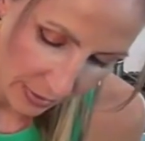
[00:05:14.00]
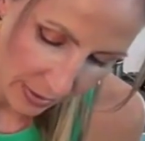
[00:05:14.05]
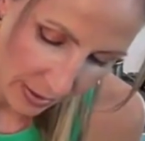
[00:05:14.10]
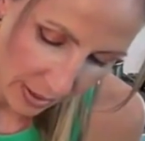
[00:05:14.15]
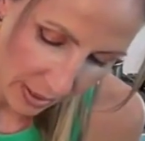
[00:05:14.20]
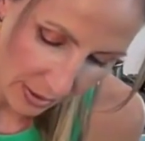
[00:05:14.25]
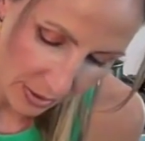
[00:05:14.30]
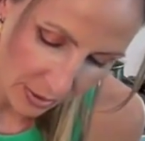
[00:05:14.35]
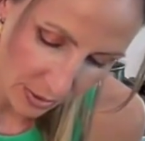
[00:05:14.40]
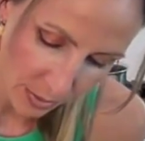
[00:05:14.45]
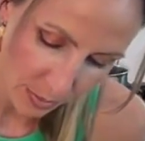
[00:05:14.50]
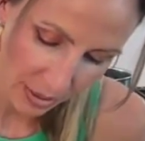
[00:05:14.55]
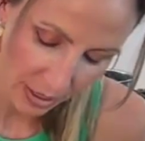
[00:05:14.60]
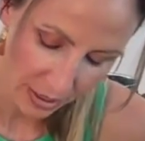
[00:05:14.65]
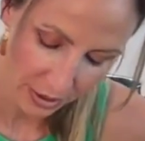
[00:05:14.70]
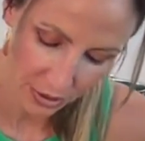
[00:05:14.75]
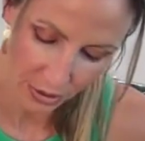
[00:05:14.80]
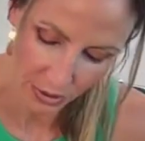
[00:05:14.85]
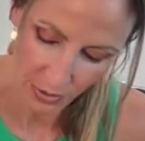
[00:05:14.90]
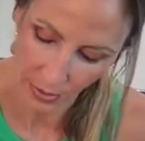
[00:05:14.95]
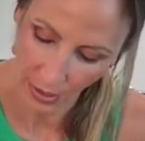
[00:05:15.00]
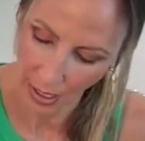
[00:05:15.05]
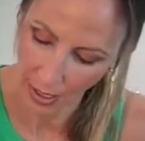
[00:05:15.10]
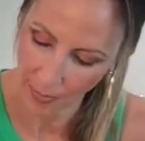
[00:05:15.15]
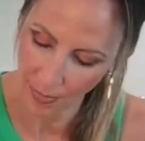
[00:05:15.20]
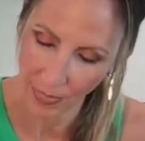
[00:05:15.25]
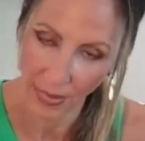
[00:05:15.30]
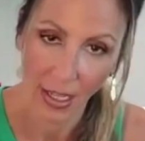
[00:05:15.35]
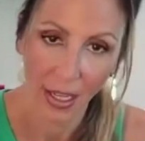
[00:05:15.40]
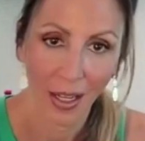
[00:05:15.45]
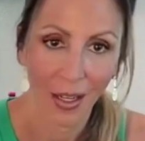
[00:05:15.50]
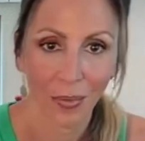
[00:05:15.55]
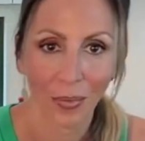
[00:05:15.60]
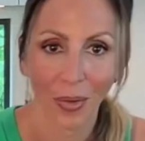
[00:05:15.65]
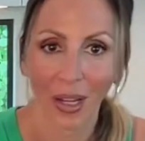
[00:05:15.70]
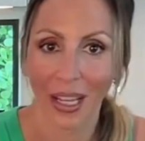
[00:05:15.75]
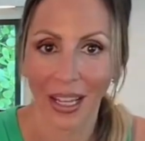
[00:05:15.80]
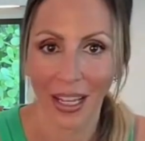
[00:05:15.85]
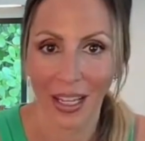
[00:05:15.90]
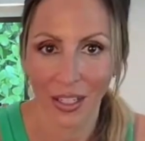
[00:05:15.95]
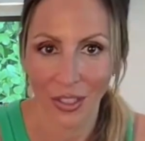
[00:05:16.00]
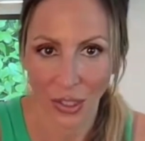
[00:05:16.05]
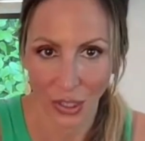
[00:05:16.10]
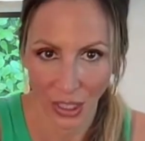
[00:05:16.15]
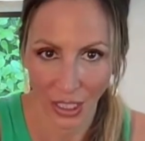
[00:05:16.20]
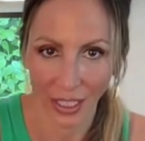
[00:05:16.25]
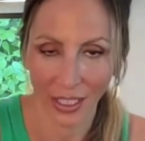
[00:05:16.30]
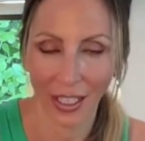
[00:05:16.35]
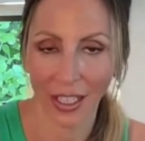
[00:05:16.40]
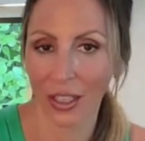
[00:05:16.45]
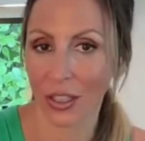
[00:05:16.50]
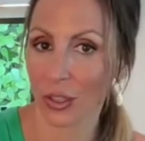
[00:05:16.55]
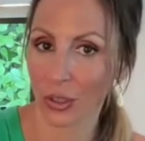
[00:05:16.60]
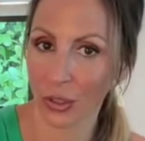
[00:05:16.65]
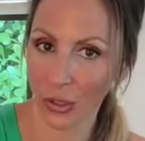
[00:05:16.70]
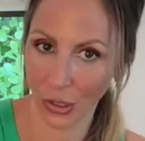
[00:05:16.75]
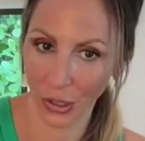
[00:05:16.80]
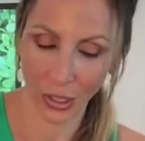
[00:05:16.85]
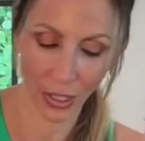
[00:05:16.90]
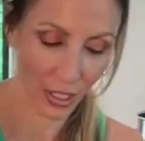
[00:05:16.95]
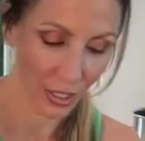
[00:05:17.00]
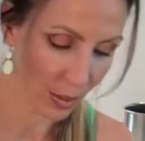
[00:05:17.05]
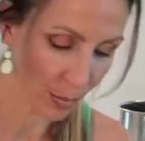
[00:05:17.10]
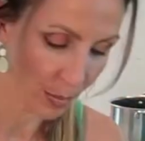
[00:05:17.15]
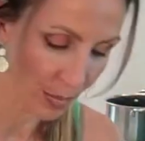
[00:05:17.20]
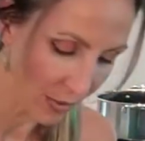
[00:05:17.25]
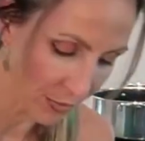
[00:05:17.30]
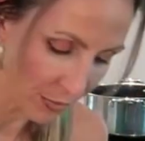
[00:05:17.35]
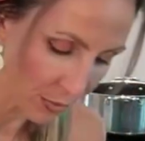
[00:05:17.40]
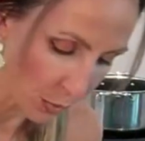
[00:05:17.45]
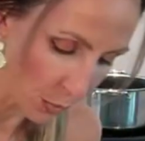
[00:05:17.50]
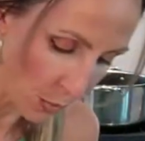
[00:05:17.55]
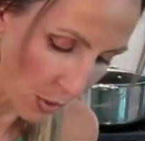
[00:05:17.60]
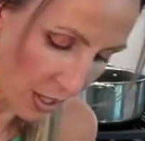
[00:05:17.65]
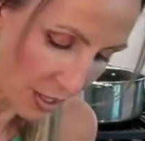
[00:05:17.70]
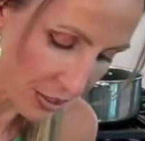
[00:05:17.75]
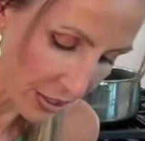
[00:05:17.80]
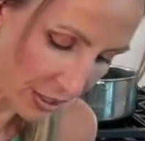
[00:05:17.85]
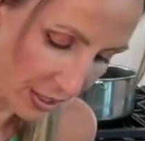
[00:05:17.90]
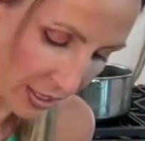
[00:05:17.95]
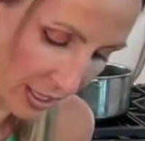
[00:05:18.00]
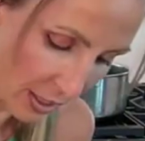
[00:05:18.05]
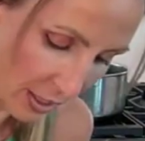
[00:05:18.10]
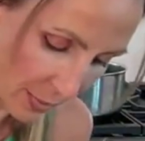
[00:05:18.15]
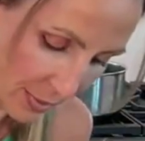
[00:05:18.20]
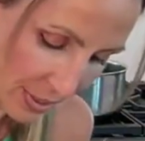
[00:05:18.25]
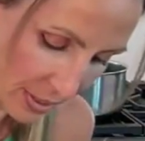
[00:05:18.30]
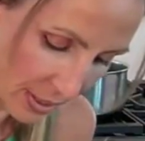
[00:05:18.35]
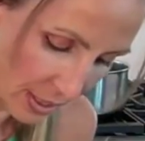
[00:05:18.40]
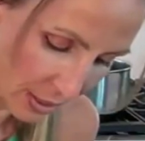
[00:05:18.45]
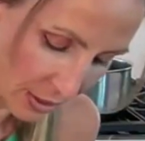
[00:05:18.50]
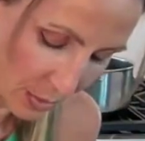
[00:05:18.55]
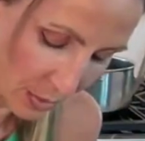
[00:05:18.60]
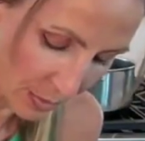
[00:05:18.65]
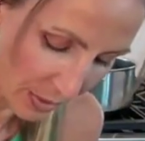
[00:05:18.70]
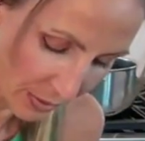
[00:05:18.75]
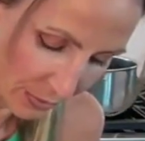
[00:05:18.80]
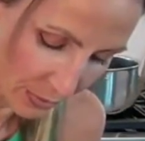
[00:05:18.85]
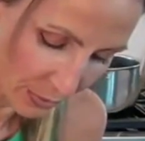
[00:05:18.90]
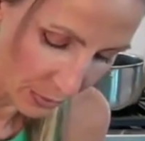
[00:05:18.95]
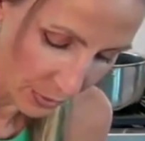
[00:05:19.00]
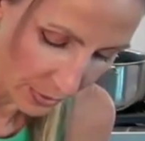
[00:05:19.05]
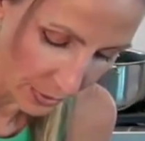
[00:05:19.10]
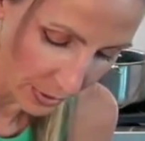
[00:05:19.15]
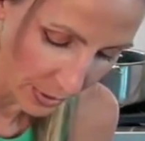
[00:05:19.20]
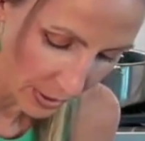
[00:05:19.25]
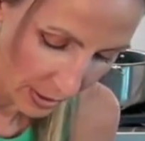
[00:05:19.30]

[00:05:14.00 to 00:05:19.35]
Not too much, okay? My hands are going to get a little dirty, so I'm going to have to wash it. I always touch my food.